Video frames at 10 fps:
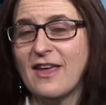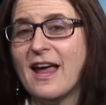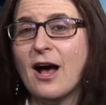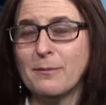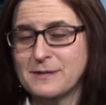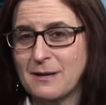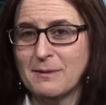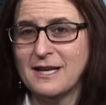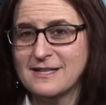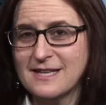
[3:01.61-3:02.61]
and they helped him
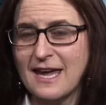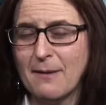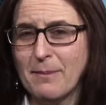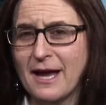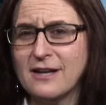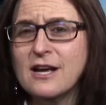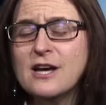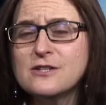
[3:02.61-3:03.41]
in his campaign.